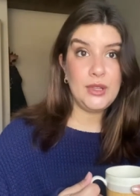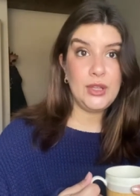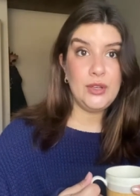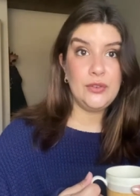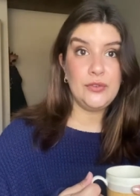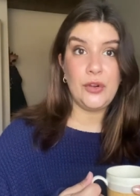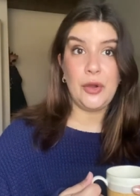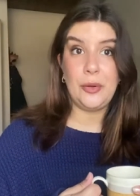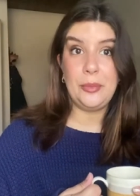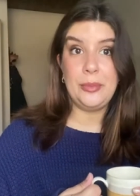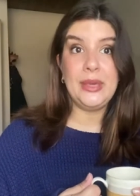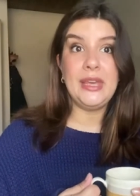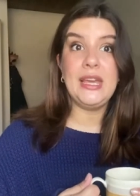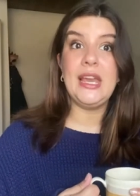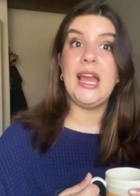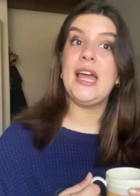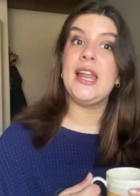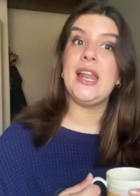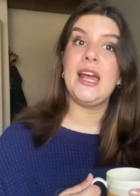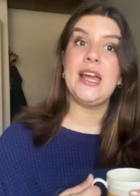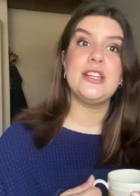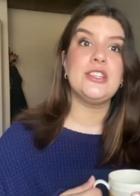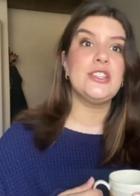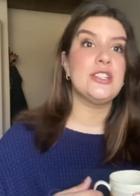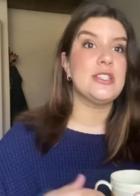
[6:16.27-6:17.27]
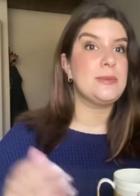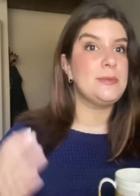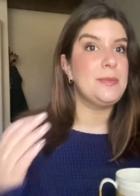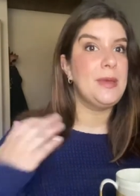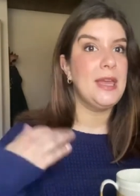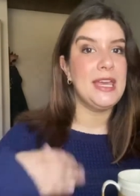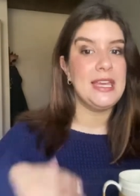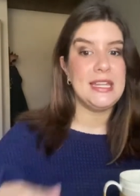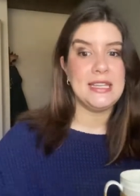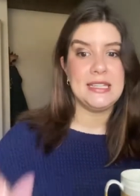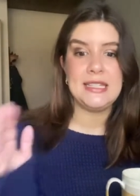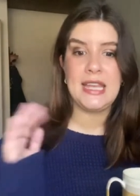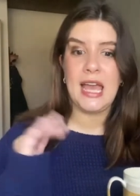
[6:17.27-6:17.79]
for me and I just
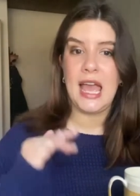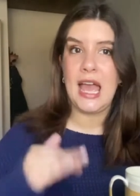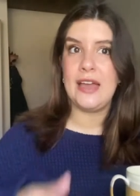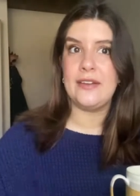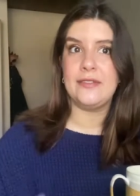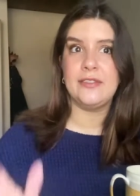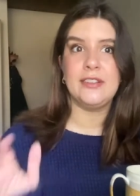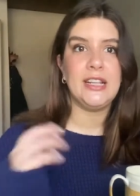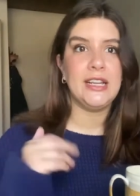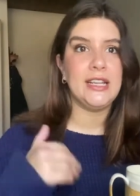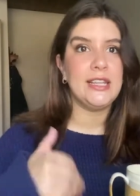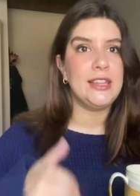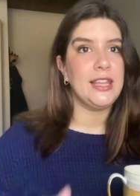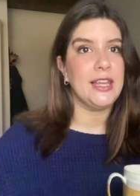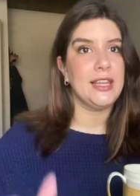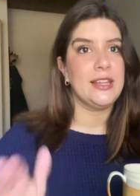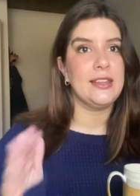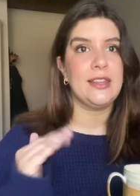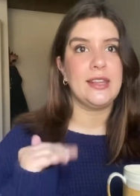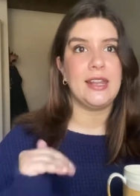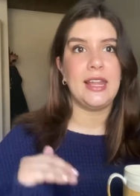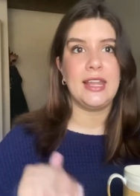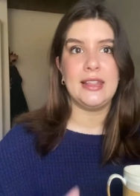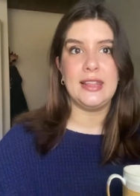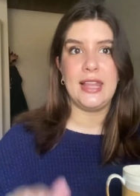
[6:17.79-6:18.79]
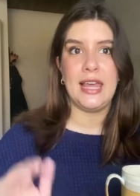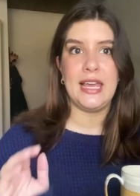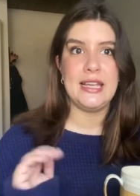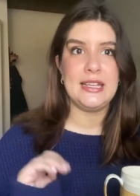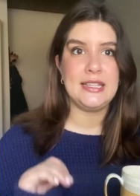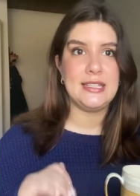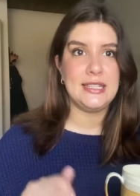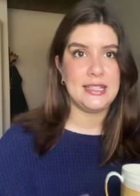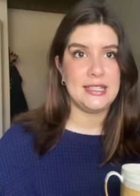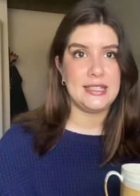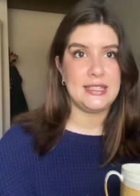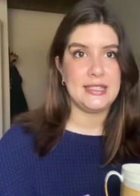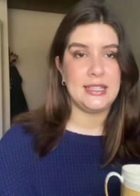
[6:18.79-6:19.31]
pinned everything that I like
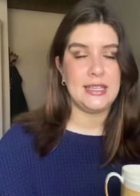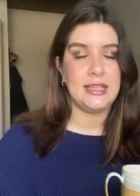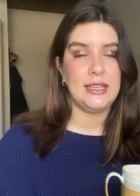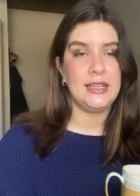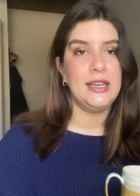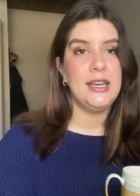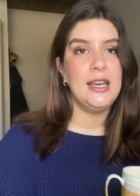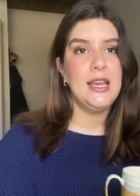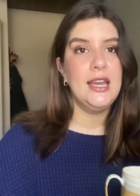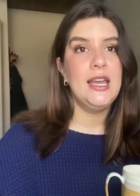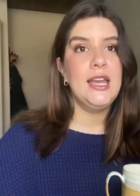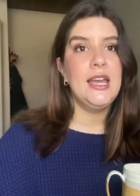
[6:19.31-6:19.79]
to see.